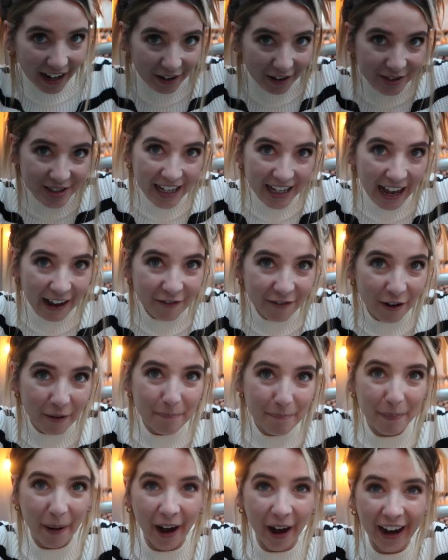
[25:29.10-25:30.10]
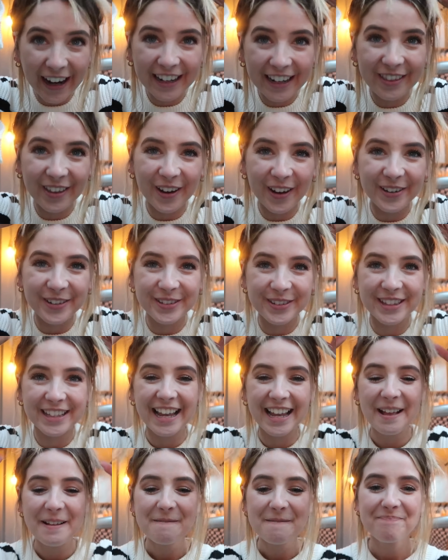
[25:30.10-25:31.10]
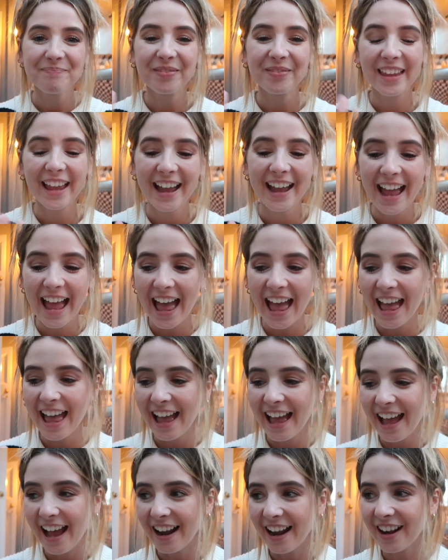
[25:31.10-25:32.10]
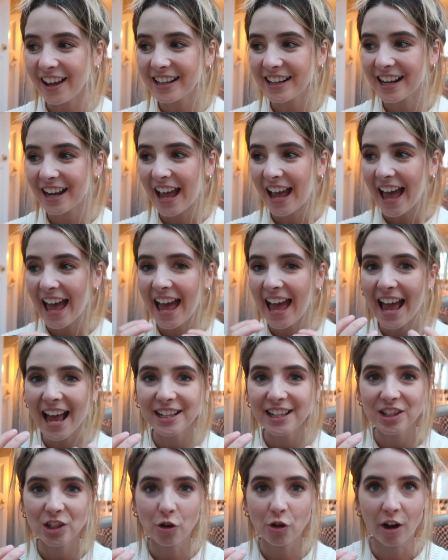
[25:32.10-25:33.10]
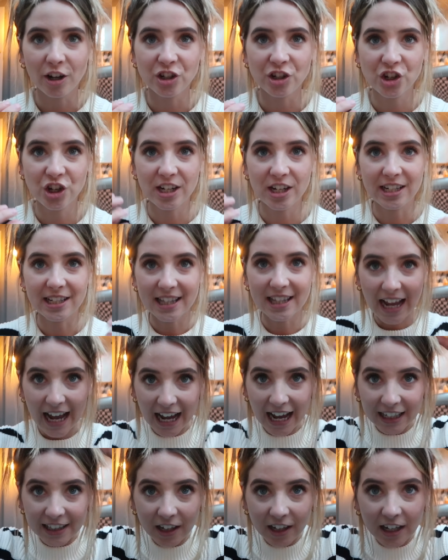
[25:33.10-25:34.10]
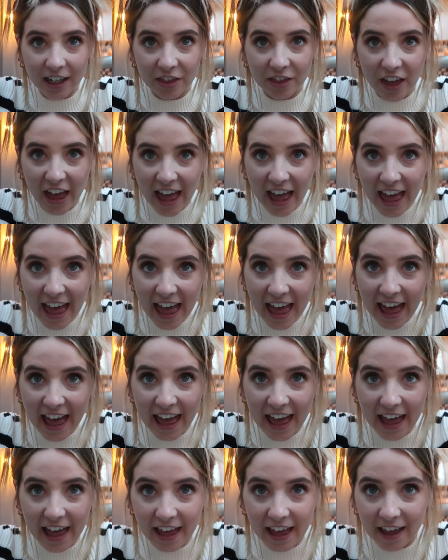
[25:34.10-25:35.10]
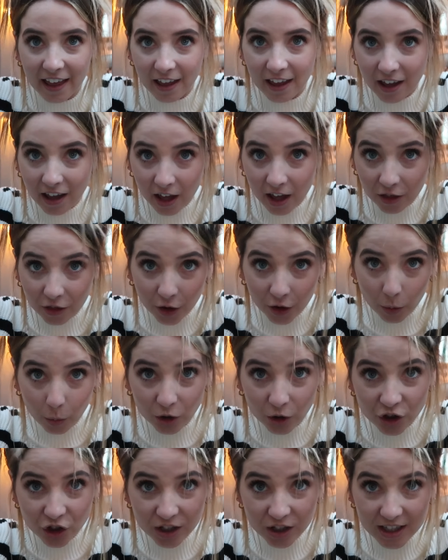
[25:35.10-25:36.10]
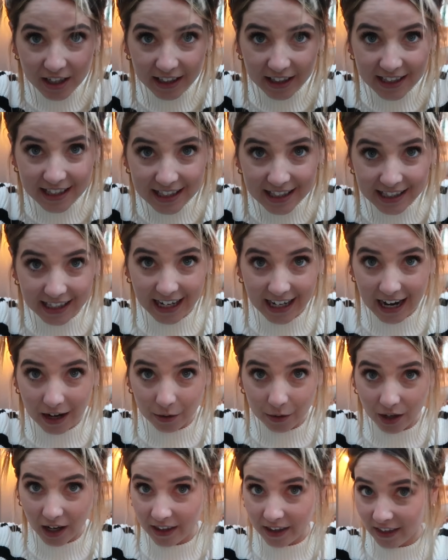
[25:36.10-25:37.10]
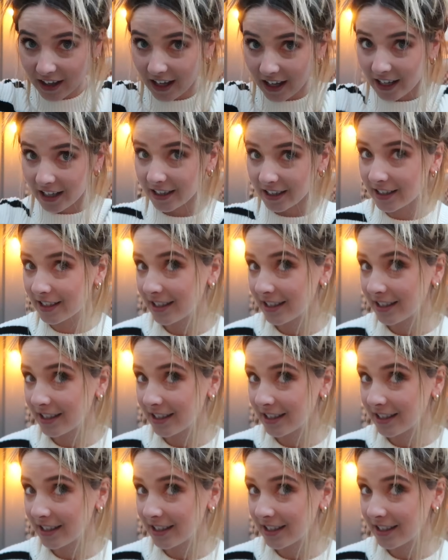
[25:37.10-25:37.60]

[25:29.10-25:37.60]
else ever buy those like hair scrunchies that had like the hair that would just like stick out like this?